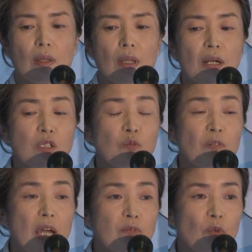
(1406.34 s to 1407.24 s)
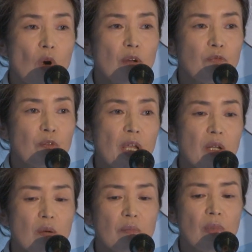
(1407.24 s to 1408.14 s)
Let us fight for our
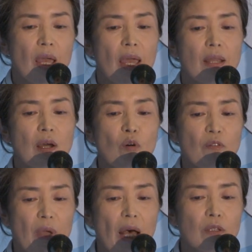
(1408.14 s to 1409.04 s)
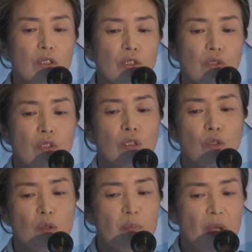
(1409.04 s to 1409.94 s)
freedom and our values
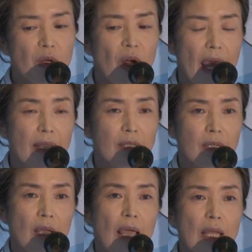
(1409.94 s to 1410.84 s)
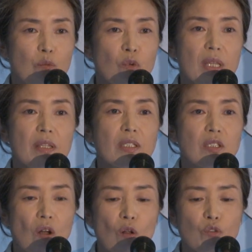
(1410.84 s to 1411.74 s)
to the bitter end and win this
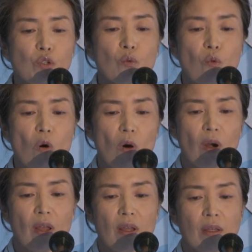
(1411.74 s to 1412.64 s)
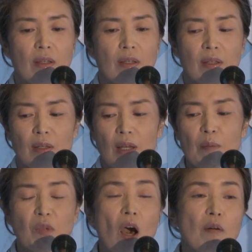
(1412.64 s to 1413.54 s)
culture war.
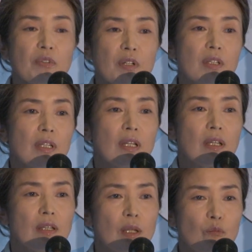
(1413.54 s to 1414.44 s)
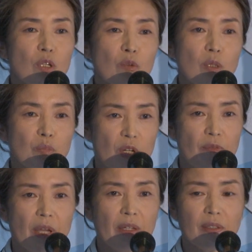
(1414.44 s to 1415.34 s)
I'm confident that we will
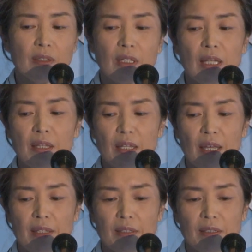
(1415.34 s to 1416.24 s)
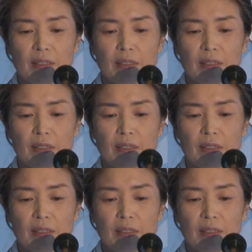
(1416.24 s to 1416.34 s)
prevail in the end.